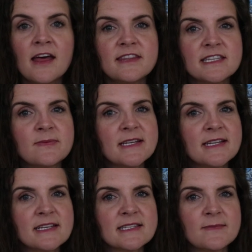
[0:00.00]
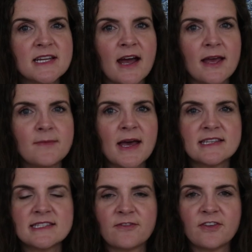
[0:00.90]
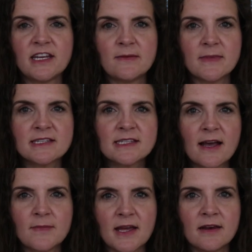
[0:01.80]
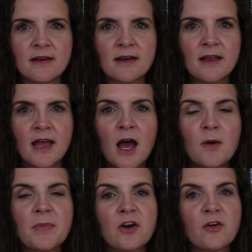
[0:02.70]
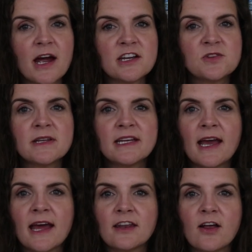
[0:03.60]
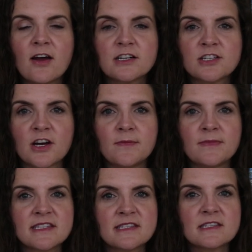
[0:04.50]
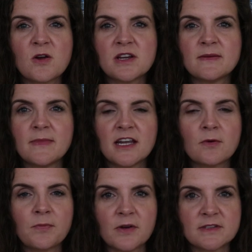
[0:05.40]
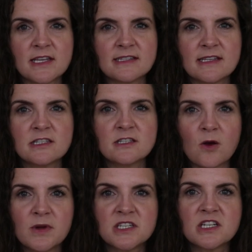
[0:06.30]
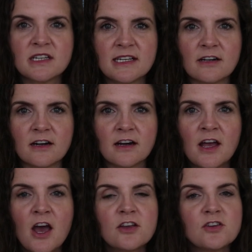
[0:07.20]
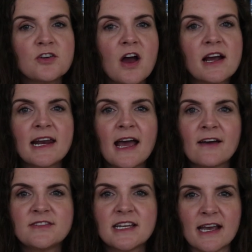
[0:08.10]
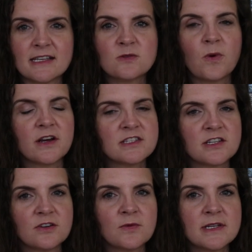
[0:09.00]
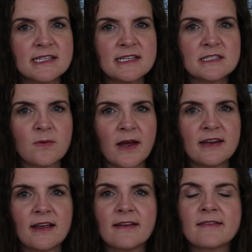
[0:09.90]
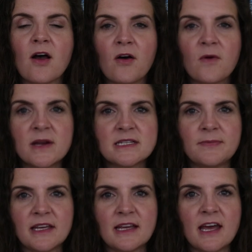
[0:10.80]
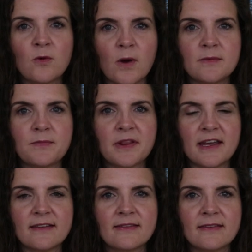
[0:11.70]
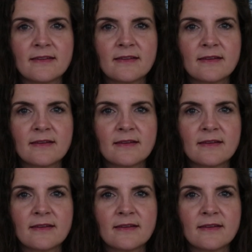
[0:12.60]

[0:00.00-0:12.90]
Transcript: This may take some time as different emails come in, but gradually and long term, this is going to make your processes so much cleaner. You're not going to have to guess where certain receipts went. It's all going to be in one place.